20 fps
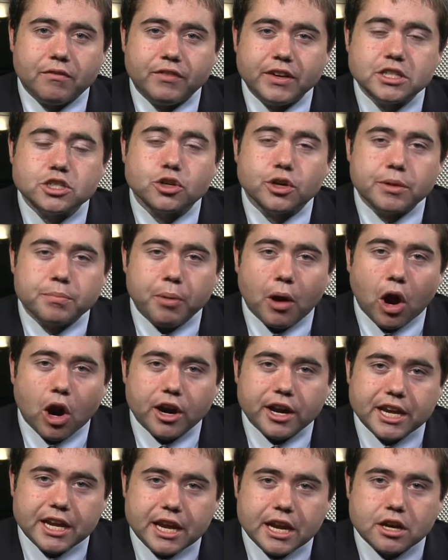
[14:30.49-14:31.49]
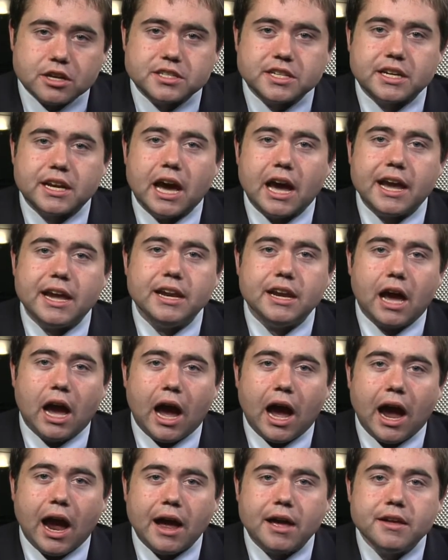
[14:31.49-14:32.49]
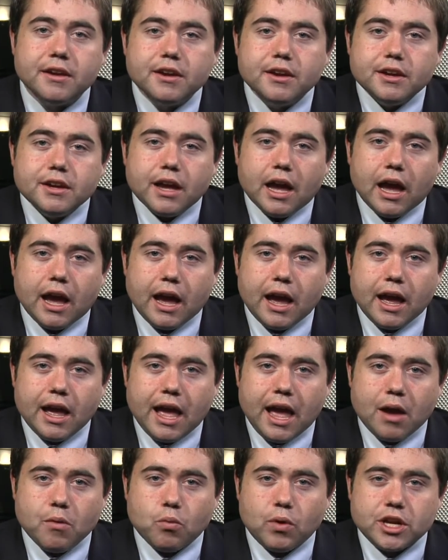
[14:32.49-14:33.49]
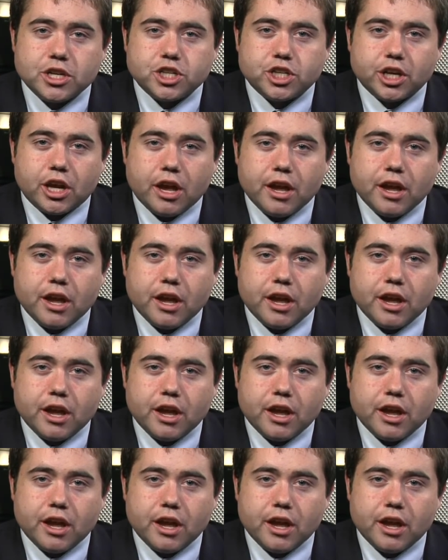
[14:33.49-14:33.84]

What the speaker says: Victory Party here tonight. at which,